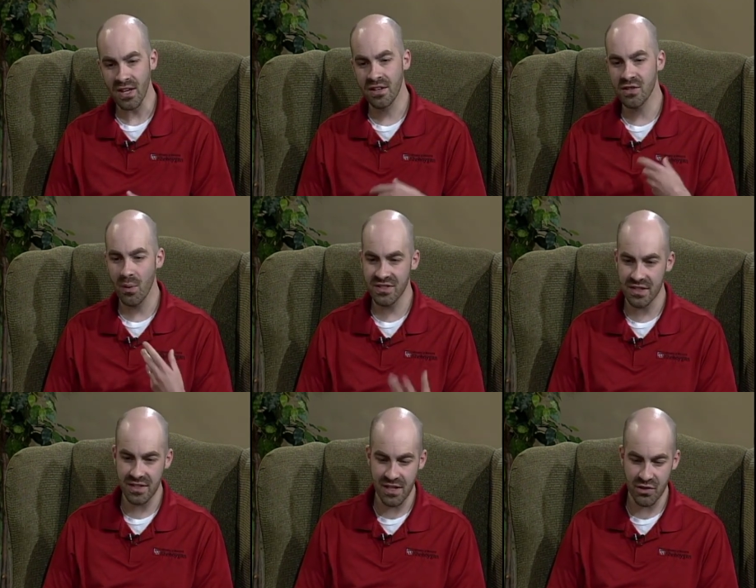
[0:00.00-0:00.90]
And so as
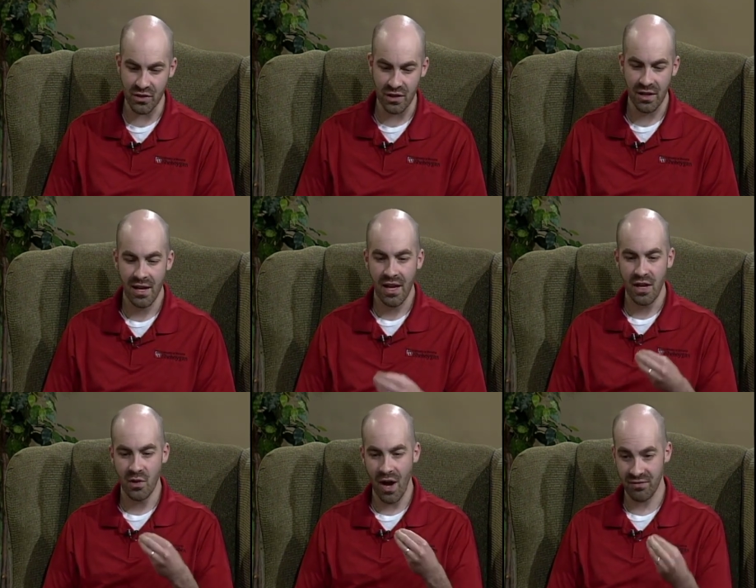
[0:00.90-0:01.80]
a teacher,
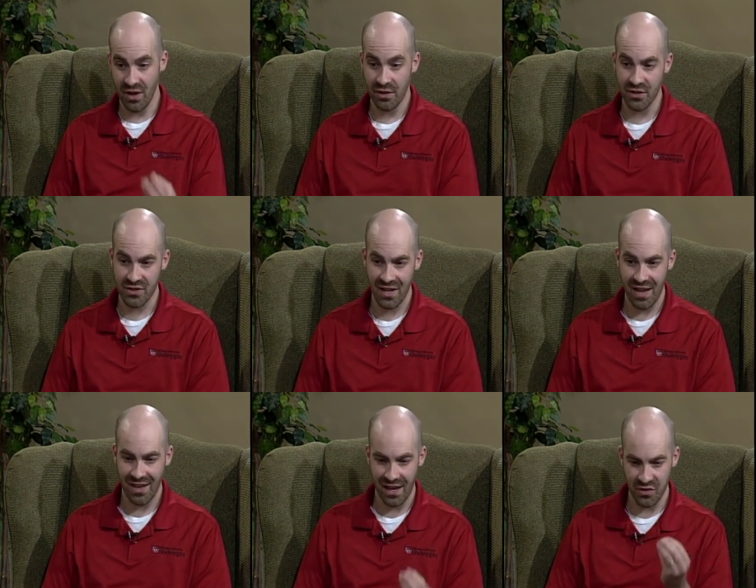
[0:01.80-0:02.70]
you have to
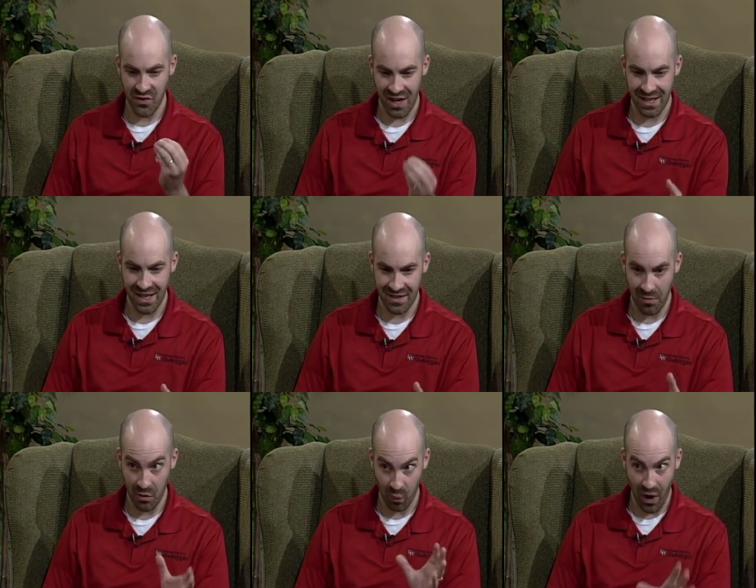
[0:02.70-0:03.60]
understand that and try to get
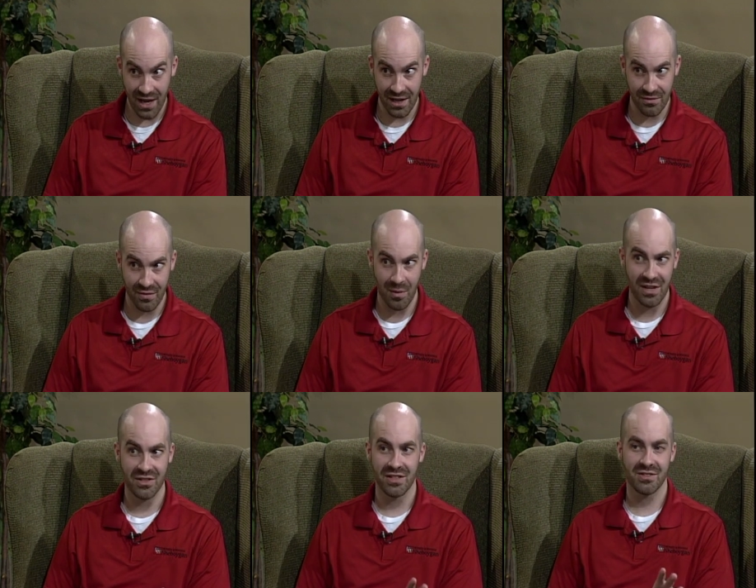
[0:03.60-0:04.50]
them the right
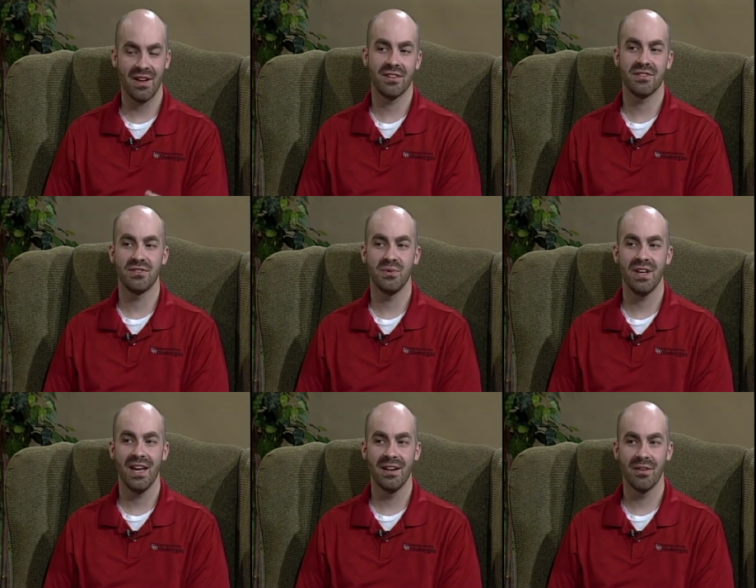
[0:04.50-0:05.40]
information as fast as you
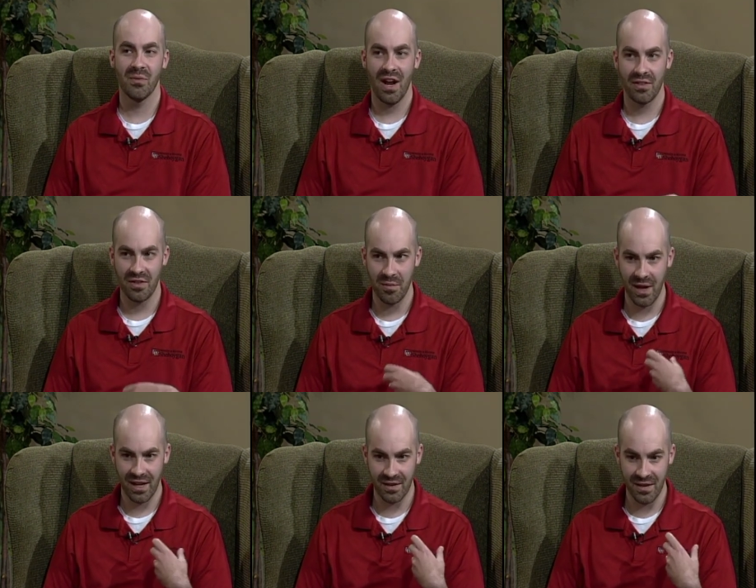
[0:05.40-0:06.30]
can, rather than
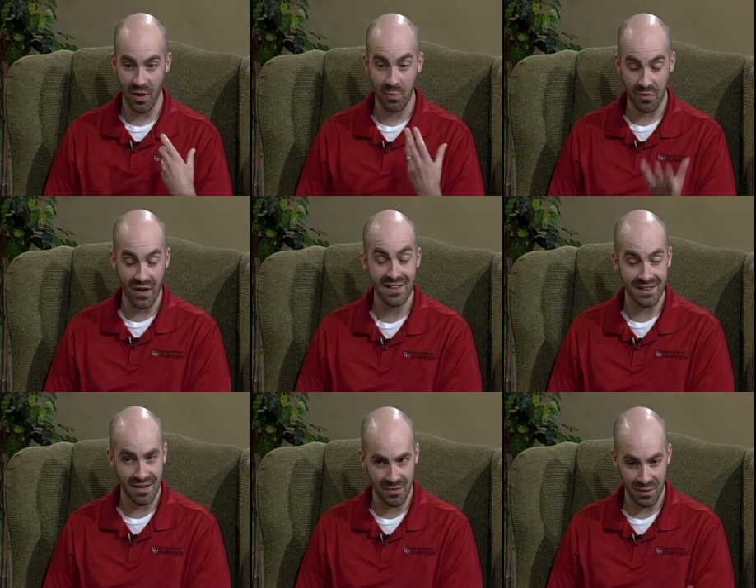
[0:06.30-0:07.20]
making, you know,
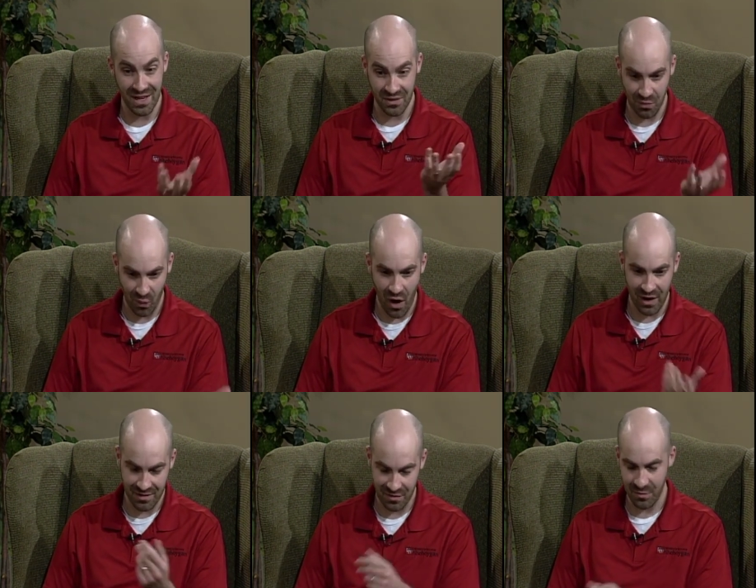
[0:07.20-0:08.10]
preventing them from getting the
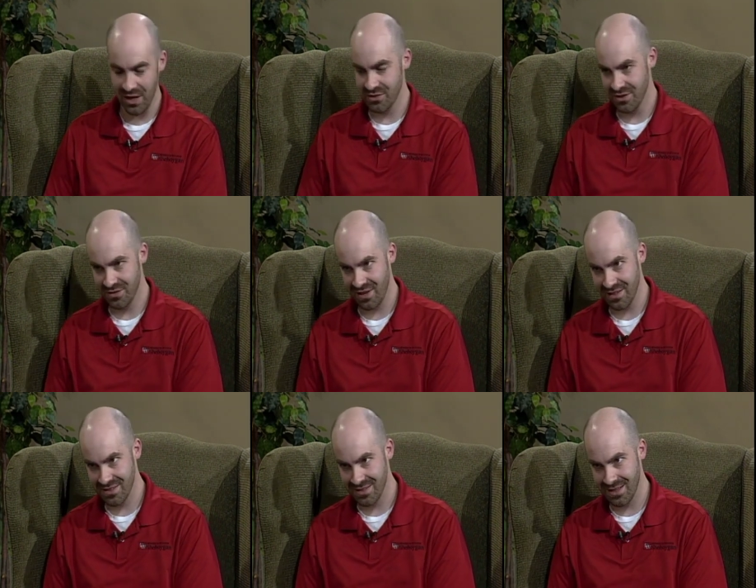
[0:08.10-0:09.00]
wrong information as
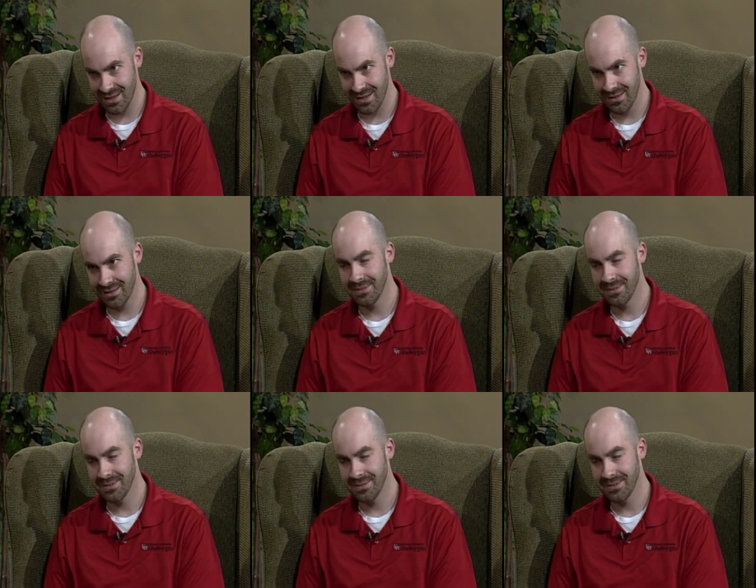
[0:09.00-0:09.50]
fast as they can.